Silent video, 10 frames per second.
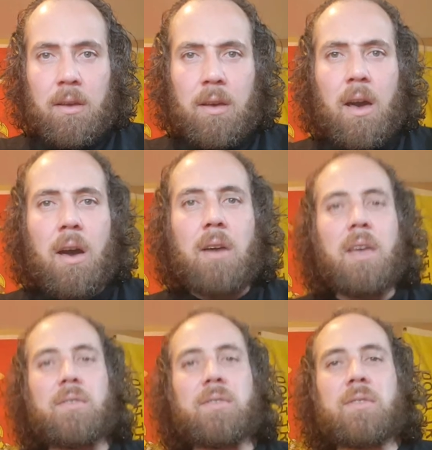Ah,
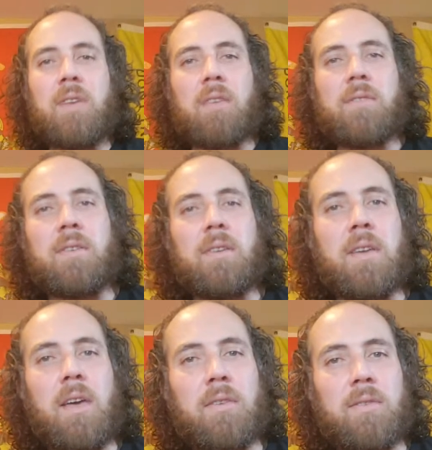yes, yes,
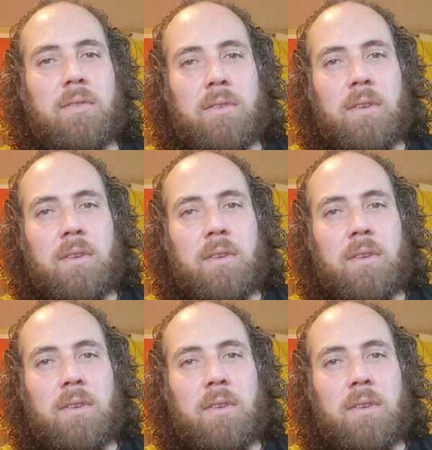yes.